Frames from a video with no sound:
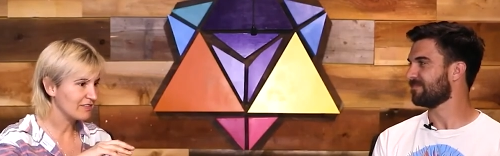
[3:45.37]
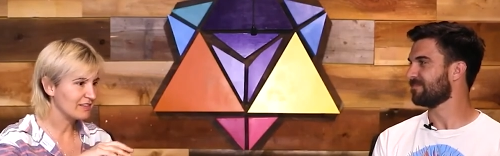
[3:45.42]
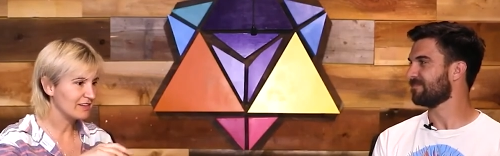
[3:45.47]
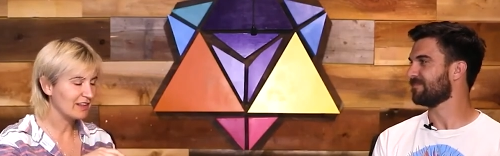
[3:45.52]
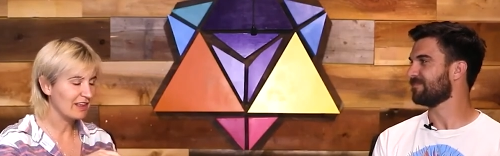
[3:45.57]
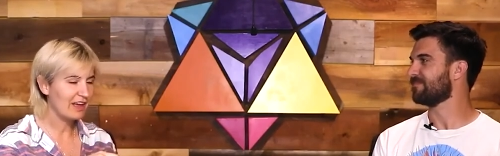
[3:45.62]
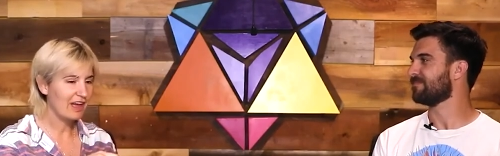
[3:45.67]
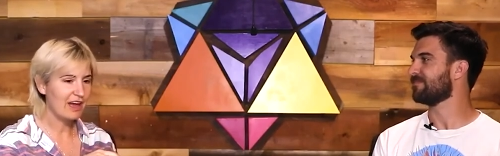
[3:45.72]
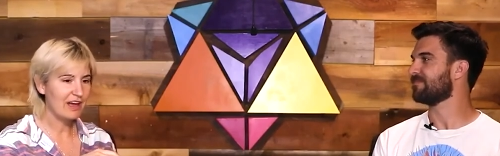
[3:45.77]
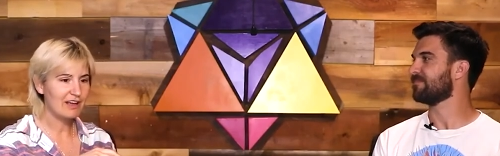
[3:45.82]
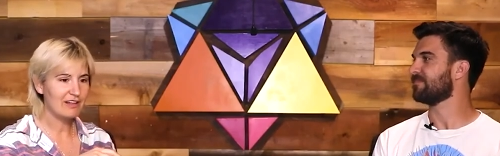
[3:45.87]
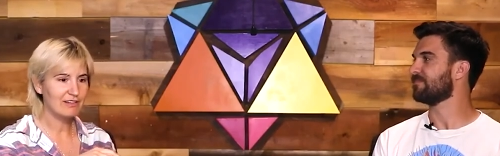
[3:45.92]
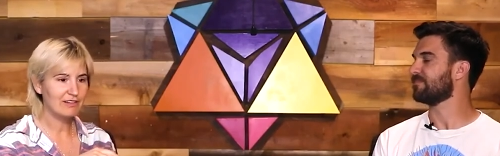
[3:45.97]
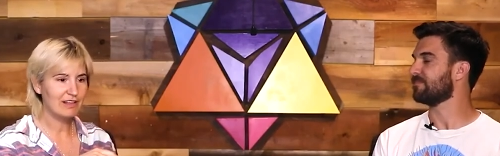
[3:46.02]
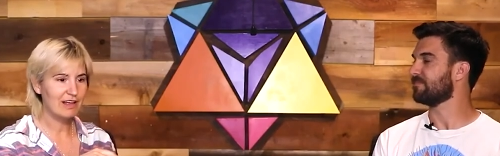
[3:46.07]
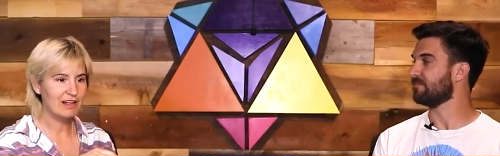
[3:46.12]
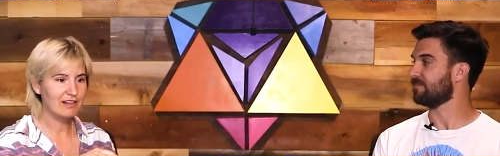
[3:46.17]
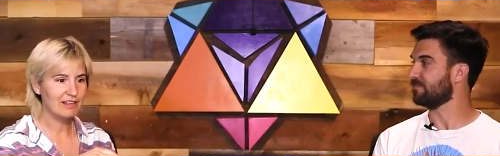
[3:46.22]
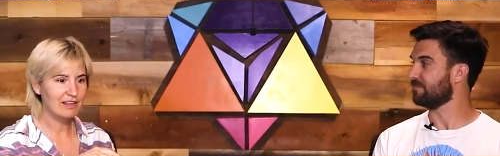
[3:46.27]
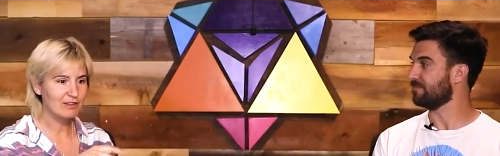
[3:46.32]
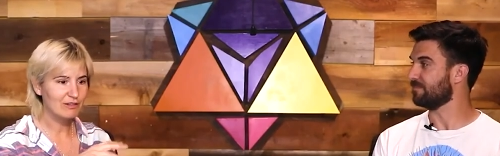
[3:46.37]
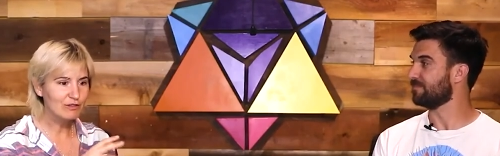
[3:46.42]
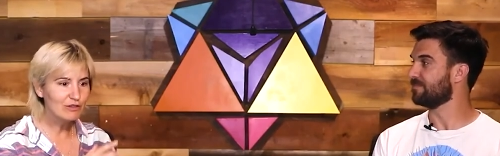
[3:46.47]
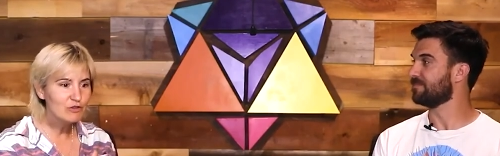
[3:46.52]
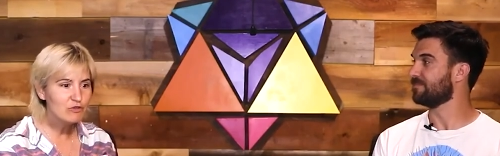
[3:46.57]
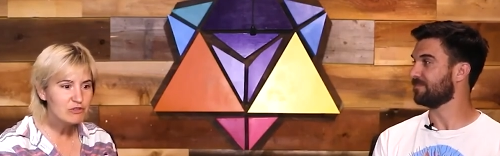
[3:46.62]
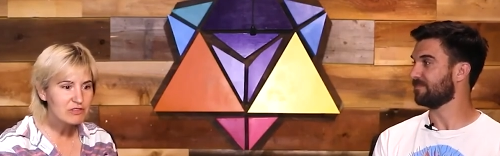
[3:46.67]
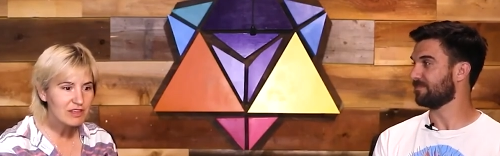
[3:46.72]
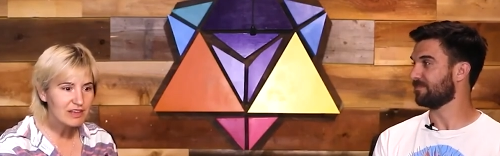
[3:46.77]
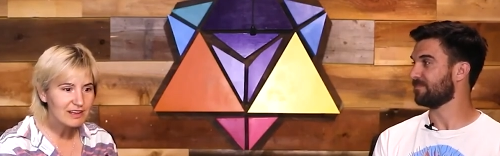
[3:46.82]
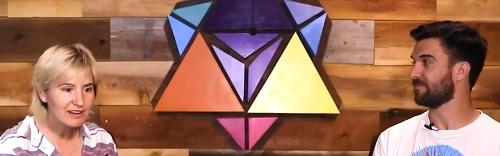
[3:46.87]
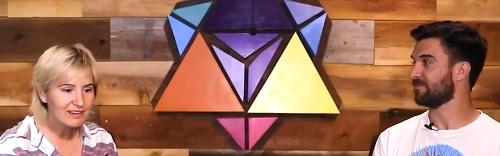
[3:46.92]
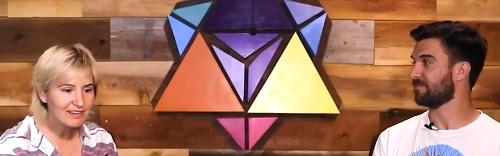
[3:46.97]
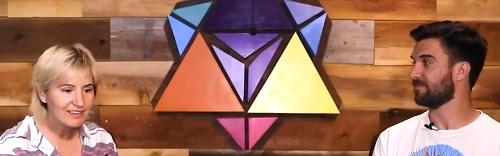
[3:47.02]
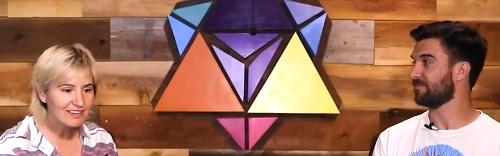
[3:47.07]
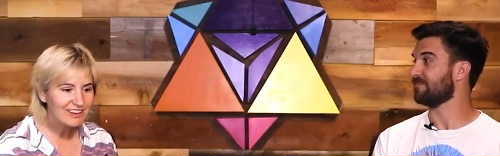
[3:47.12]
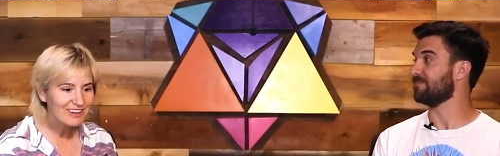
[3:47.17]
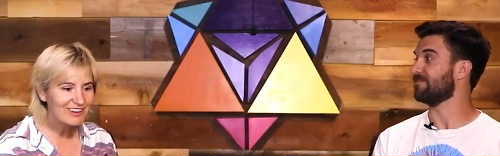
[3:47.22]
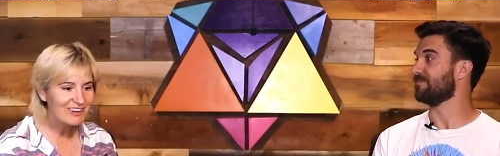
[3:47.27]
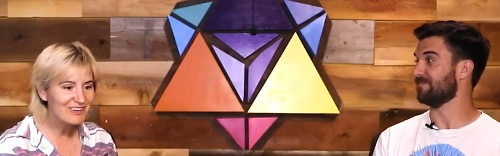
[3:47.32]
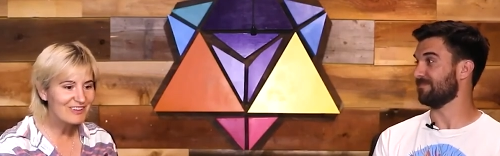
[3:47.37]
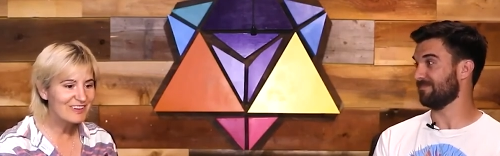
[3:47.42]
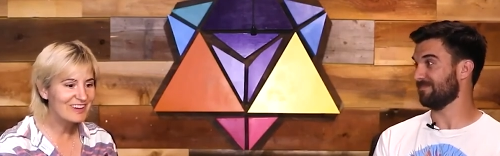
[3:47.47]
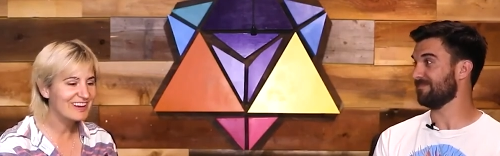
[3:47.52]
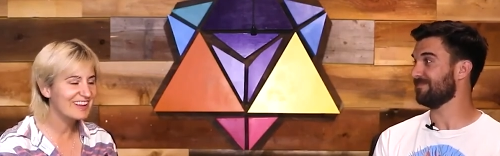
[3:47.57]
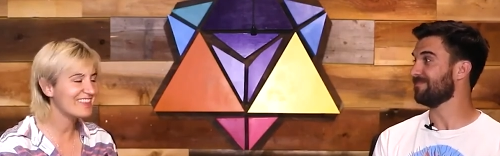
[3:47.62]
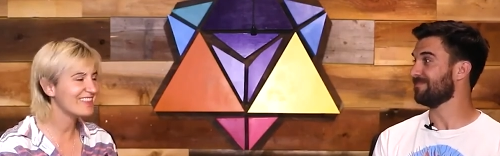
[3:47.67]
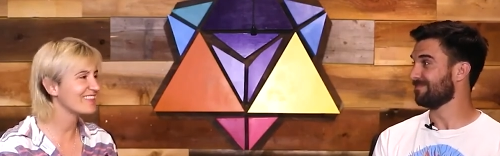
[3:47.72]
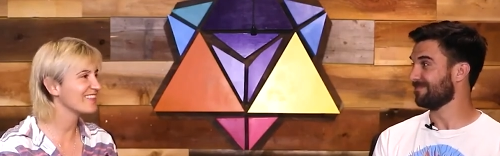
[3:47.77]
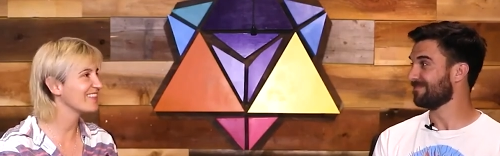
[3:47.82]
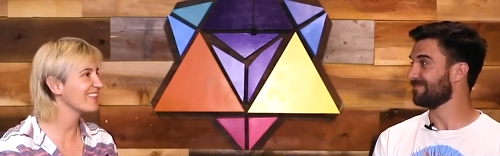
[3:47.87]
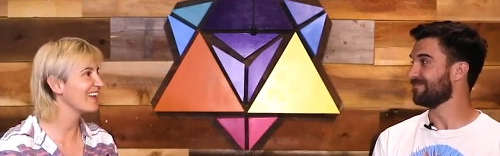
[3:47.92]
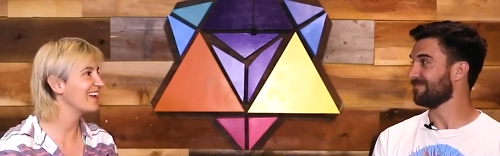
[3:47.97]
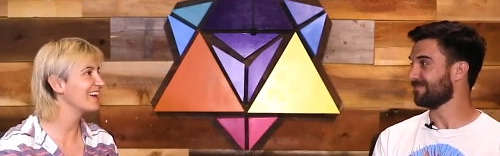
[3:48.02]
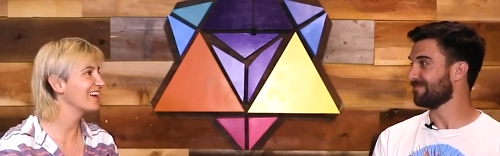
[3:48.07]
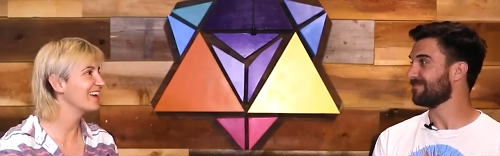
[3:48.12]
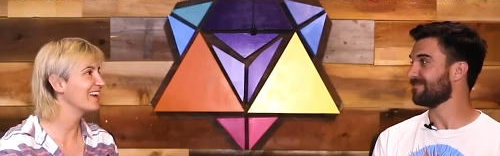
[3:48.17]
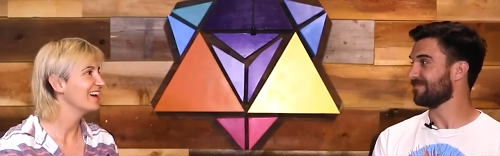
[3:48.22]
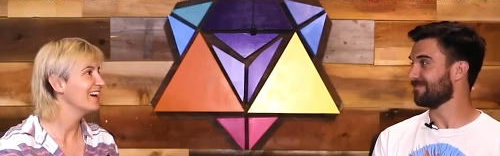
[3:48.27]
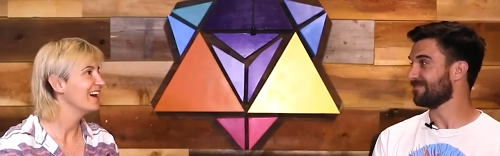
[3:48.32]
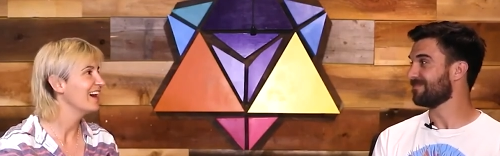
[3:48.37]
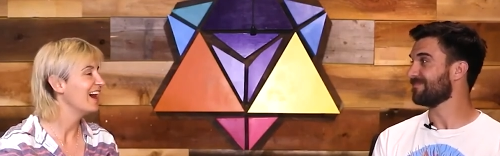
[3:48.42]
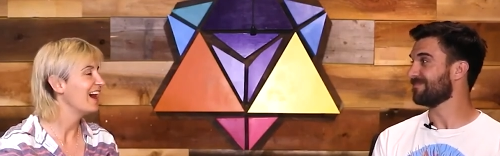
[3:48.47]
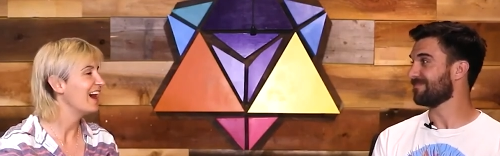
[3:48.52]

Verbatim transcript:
Speaker 1: And then like, I'll, I'll like mm-hmm. lose it, you know? Mm-hmm. And it's just like,